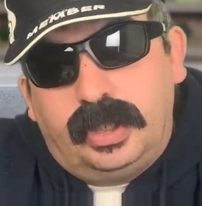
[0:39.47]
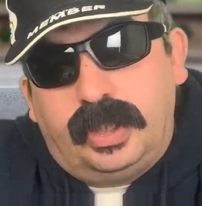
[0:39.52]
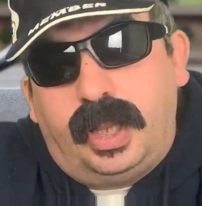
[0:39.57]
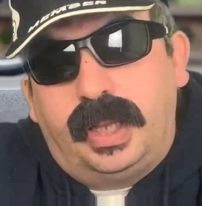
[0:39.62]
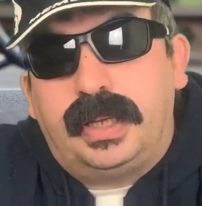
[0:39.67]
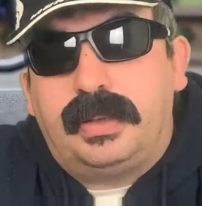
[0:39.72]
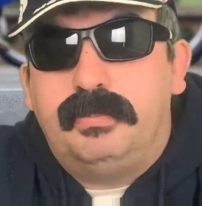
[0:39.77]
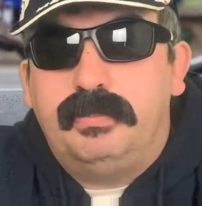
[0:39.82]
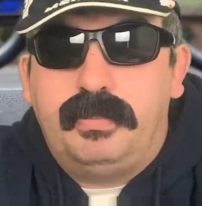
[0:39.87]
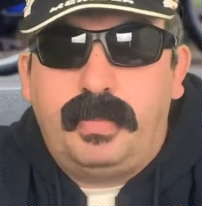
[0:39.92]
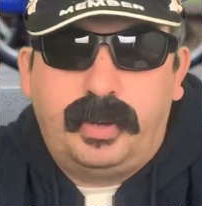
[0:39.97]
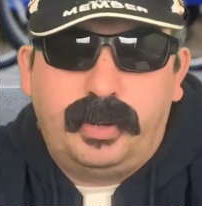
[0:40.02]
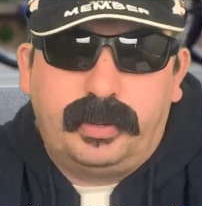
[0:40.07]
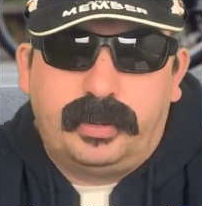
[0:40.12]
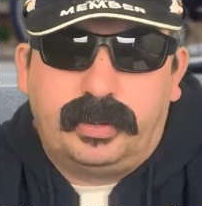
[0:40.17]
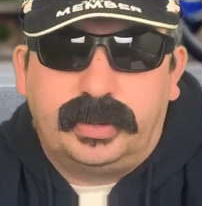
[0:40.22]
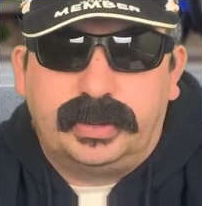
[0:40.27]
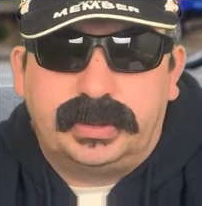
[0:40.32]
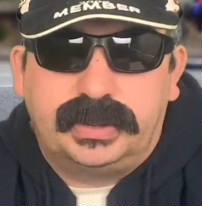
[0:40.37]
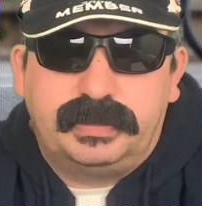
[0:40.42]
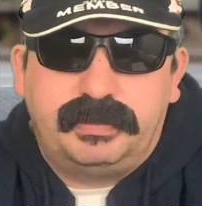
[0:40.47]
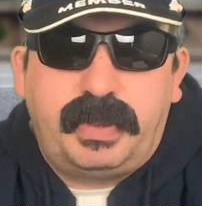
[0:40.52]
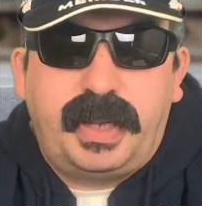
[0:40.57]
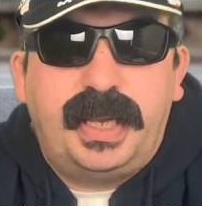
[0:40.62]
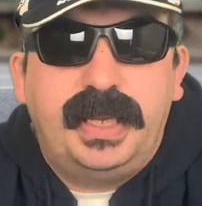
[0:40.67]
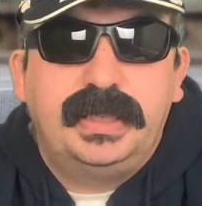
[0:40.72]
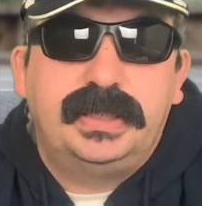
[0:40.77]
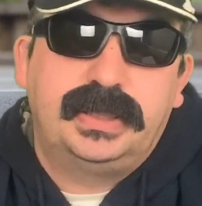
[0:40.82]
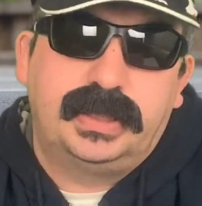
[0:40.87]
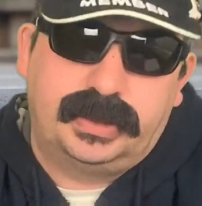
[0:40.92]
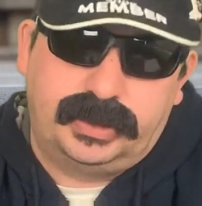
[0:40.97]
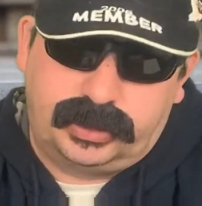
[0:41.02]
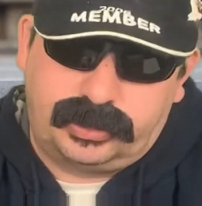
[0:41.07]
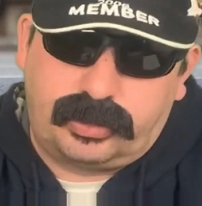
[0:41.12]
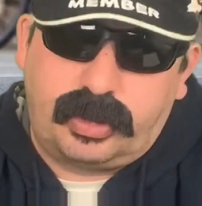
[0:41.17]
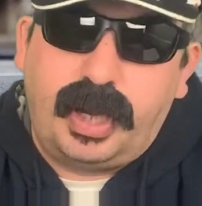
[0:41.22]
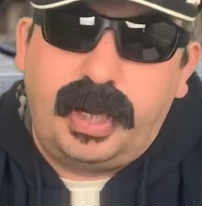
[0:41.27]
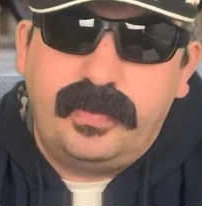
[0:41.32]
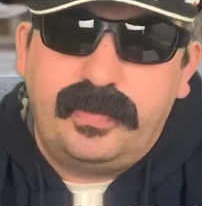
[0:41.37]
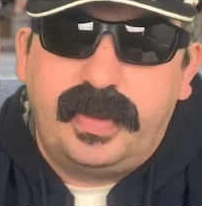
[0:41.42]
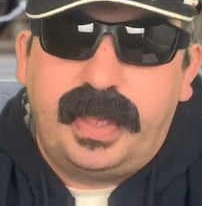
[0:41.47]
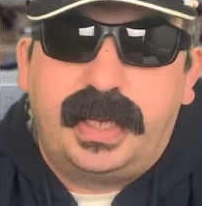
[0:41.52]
like motorists pay to drive their